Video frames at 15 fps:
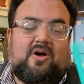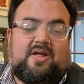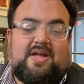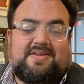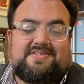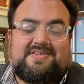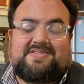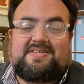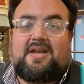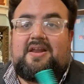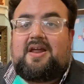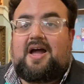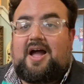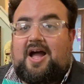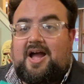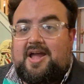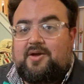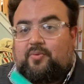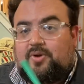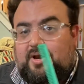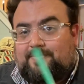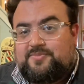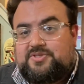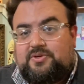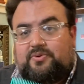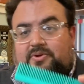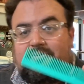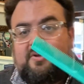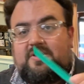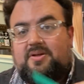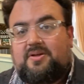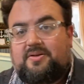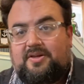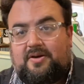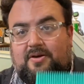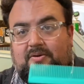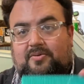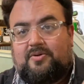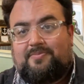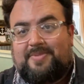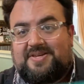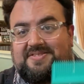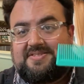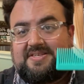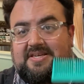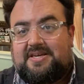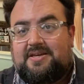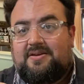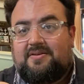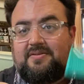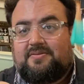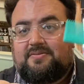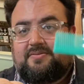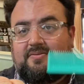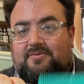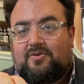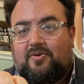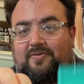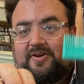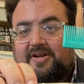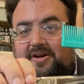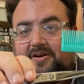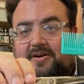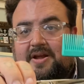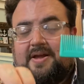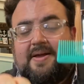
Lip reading: As I said, when I'm doing, you know, my C over here,